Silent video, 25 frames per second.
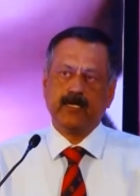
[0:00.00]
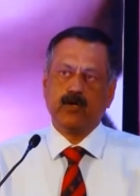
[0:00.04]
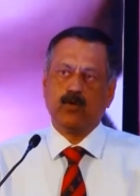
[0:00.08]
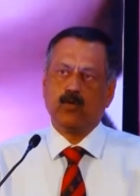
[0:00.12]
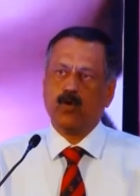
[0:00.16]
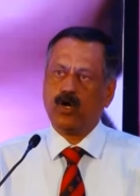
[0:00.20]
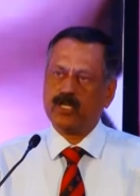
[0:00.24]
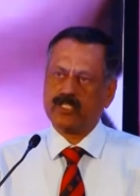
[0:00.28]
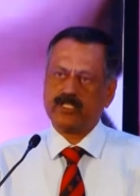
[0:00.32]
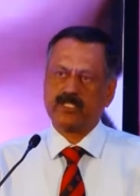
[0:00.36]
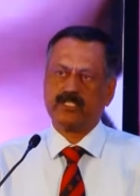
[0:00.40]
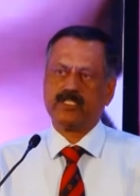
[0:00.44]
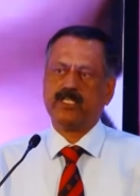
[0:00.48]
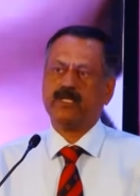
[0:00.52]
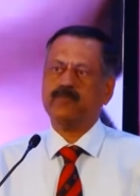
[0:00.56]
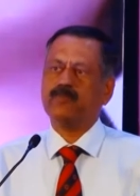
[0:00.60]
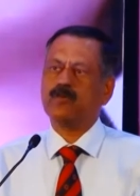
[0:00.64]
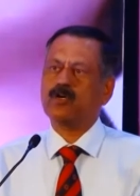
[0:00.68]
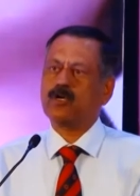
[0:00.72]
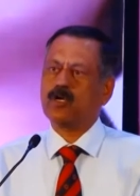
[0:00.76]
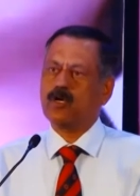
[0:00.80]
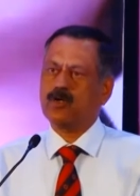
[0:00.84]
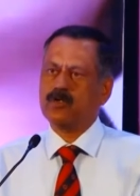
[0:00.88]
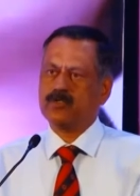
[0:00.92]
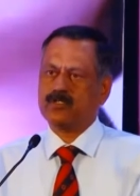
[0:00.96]
Watch them
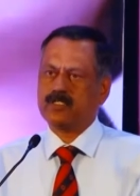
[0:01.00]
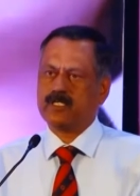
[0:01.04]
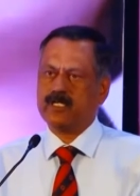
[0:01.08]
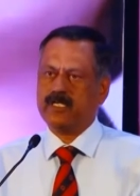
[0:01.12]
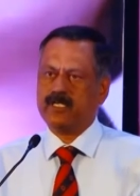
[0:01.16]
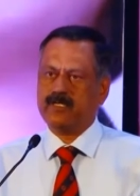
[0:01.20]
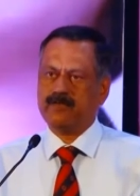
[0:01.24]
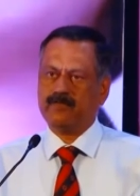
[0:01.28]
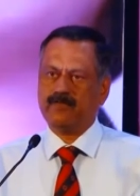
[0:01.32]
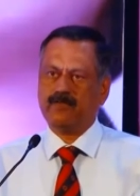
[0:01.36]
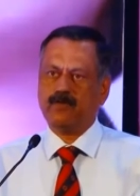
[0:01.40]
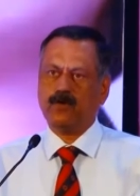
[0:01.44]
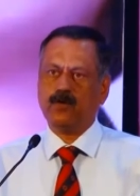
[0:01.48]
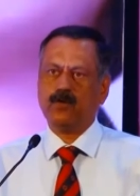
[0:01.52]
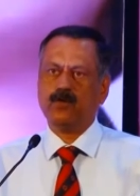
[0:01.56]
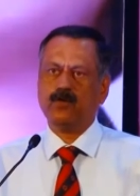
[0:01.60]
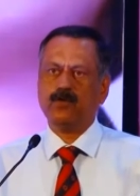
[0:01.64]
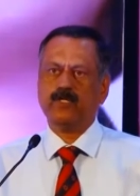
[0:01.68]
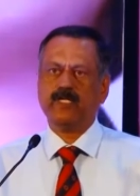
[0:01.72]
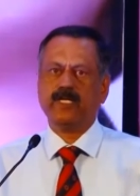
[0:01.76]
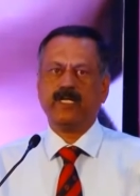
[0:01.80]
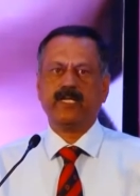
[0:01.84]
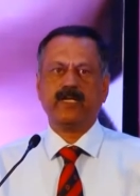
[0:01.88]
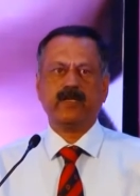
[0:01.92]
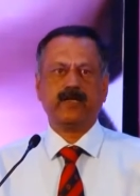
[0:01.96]
closely,
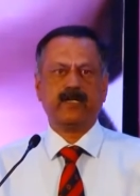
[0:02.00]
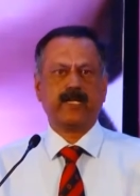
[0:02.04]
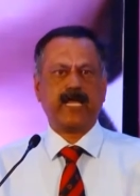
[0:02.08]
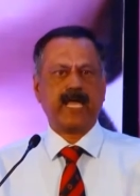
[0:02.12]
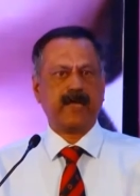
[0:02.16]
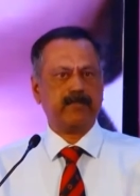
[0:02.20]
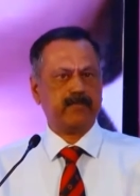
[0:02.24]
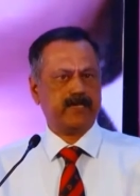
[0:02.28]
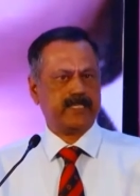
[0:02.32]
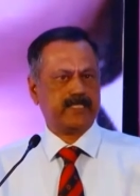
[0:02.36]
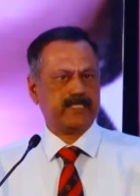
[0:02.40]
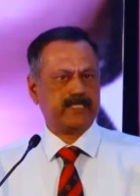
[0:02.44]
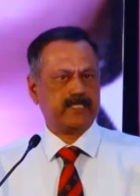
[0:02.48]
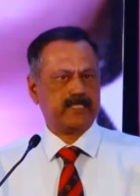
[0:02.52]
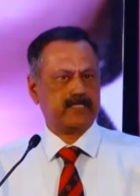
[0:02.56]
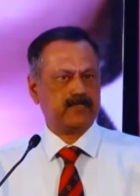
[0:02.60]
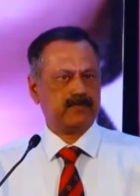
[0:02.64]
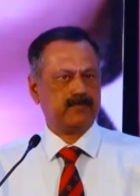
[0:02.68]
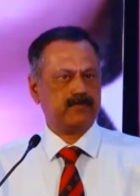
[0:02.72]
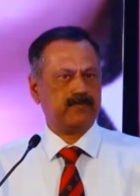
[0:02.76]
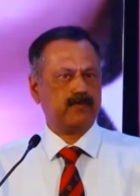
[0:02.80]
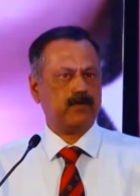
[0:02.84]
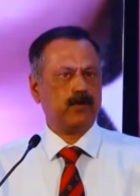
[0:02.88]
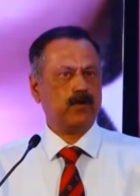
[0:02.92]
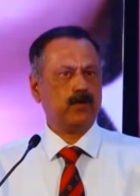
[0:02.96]
follow their
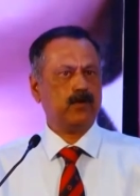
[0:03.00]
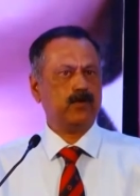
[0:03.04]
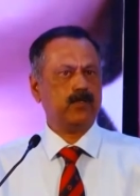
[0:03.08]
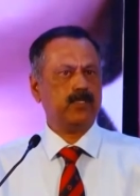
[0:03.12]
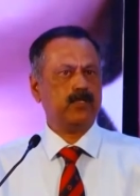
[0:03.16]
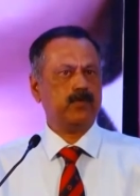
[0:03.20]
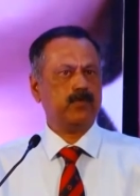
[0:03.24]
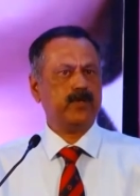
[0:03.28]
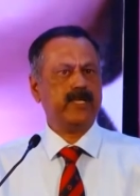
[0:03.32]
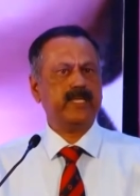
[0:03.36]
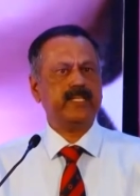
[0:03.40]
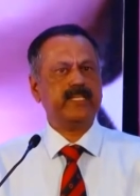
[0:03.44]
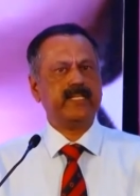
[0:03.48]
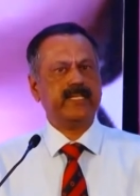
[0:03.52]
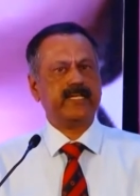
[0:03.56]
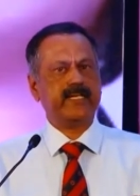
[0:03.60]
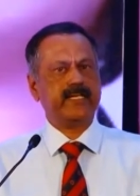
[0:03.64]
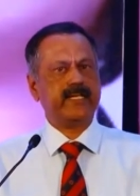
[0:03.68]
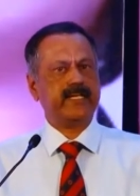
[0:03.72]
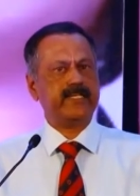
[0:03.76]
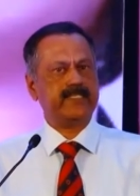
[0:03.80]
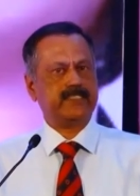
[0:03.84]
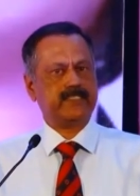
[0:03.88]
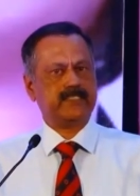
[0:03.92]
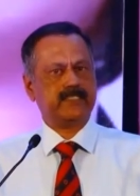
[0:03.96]
habits, follow the way they
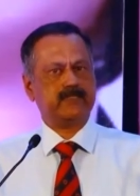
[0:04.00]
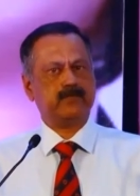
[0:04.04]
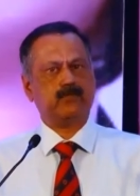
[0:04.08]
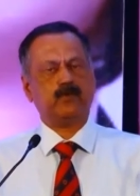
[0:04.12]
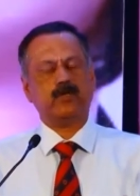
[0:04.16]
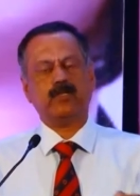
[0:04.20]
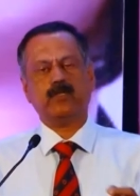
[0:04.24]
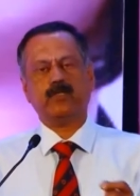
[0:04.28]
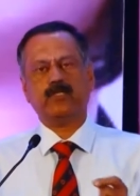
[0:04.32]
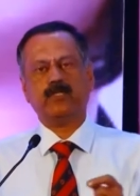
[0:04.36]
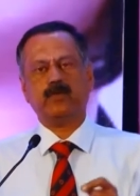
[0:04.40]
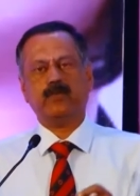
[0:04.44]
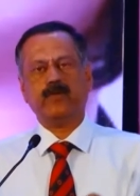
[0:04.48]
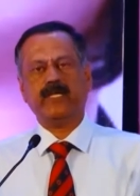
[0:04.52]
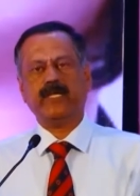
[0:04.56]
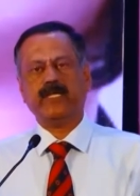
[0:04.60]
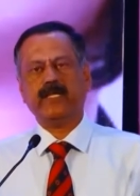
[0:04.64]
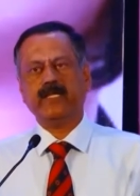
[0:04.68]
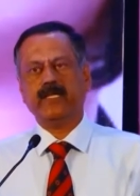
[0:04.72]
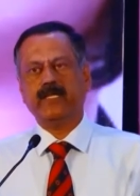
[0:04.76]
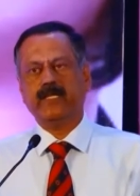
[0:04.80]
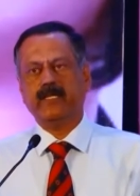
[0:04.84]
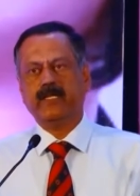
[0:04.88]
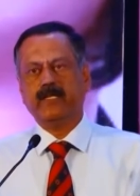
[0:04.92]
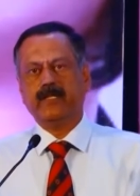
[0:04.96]
dress, follow the
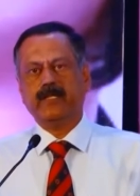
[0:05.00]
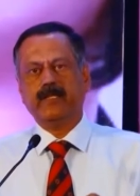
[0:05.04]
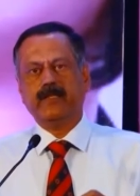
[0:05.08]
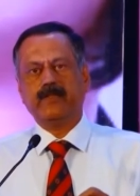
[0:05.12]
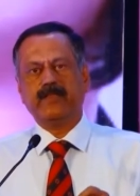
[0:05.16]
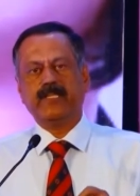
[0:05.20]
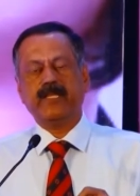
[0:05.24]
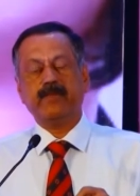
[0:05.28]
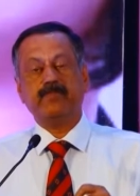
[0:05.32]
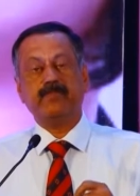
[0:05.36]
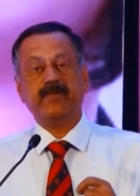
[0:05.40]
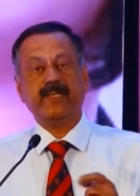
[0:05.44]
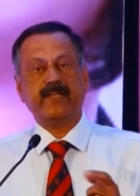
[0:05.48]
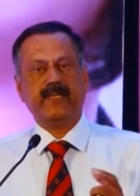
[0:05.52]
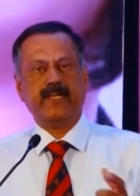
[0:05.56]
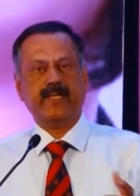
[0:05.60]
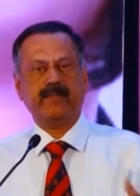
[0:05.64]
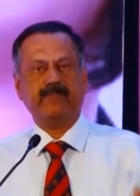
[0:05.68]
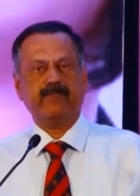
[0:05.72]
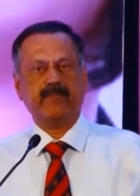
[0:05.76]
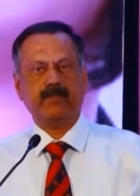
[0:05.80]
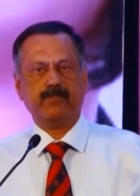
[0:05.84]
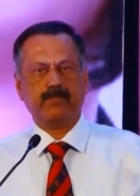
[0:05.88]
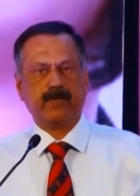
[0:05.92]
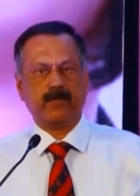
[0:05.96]
way they
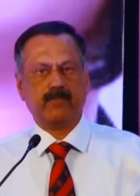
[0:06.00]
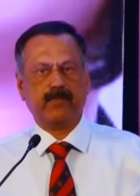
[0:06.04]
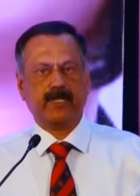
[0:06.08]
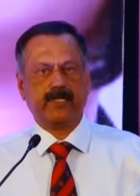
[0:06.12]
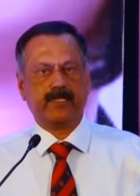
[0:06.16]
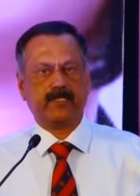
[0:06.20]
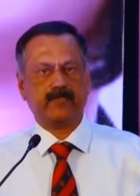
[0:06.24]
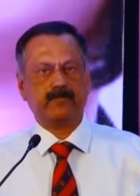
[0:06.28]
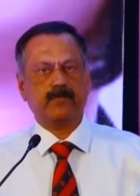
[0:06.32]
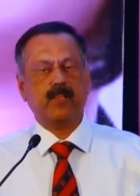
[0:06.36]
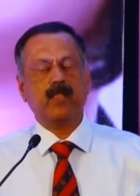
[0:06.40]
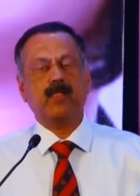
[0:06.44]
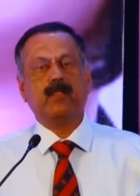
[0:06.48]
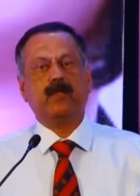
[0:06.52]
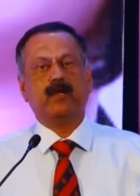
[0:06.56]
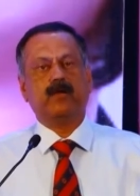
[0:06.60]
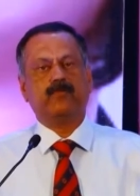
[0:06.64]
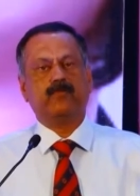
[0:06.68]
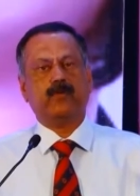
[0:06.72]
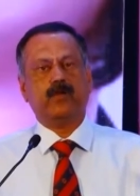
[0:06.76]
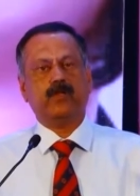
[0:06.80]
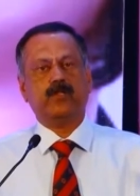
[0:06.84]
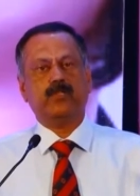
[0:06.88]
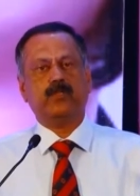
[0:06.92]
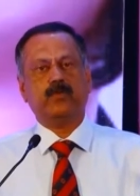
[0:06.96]
behave in public,
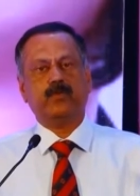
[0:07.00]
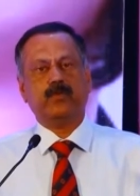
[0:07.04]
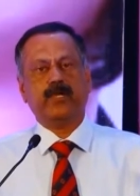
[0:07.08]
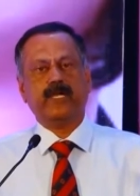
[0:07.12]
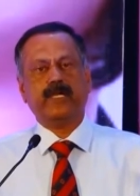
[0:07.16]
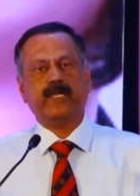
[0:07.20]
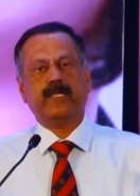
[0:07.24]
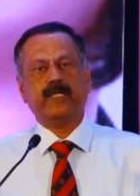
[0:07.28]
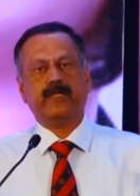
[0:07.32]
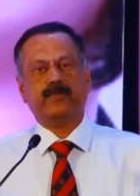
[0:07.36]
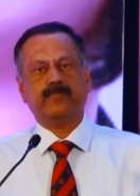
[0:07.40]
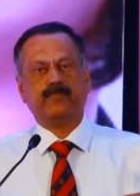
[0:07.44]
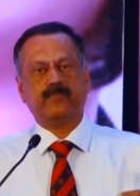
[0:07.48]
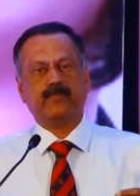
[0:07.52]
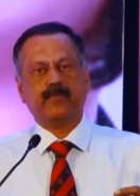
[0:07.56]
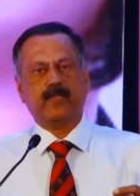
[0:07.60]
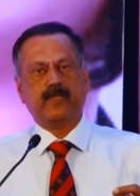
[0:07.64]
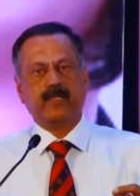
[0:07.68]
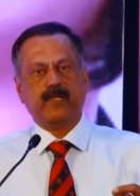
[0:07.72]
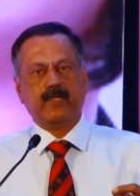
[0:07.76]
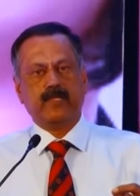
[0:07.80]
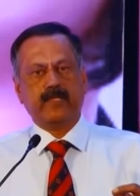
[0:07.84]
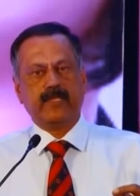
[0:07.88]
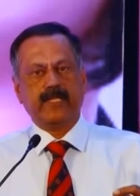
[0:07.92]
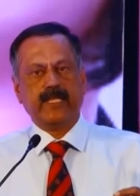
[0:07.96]
follow the way
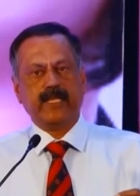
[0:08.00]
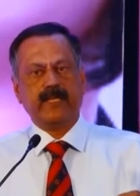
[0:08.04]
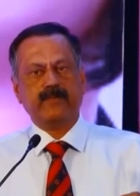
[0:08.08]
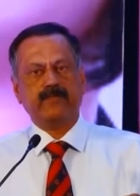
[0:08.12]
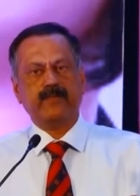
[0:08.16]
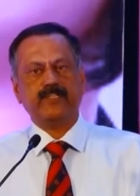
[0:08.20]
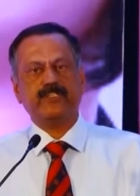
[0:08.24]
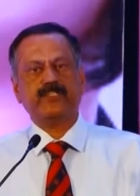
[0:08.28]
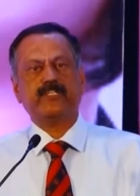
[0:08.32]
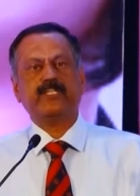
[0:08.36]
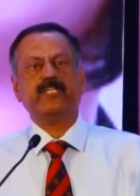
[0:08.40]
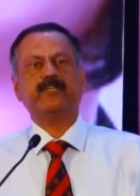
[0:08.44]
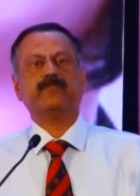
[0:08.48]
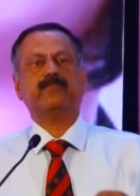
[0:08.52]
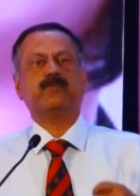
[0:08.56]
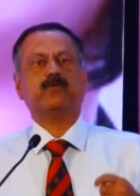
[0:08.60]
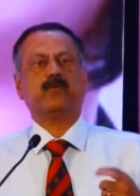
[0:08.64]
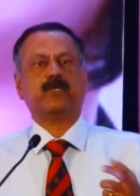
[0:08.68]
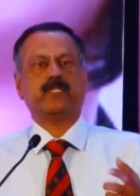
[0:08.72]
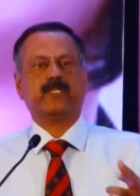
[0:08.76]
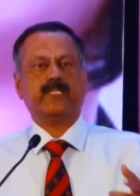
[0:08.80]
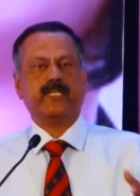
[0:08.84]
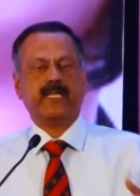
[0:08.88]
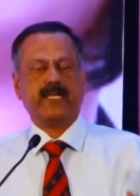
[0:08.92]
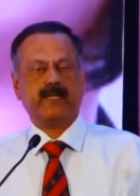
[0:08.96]
they have achieved
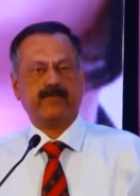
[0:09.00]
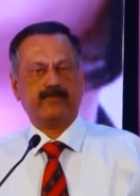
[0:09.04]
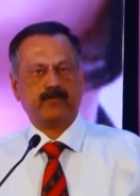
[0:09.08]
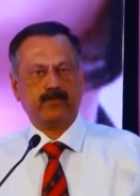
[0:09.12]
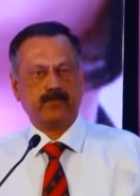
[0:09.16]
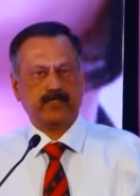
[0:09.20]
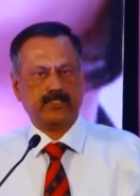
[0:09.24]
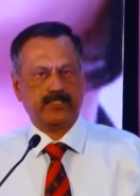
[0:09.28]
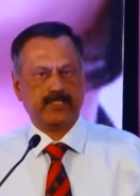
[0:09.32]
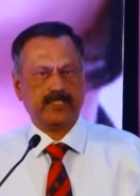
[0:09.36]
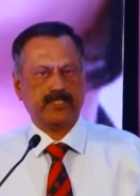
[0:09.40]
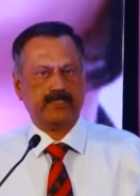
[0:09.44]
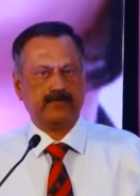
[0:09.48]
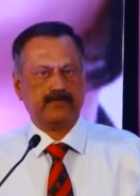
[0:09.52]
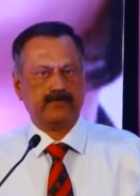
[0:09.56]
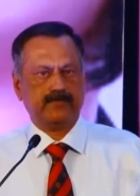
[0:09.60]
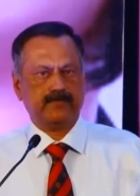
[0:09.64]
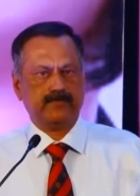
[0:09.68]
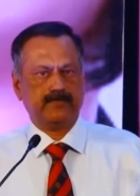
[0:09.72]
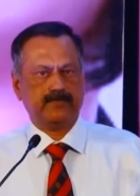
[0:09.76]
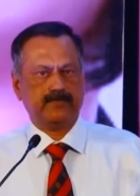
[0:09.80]
what they have to achieve,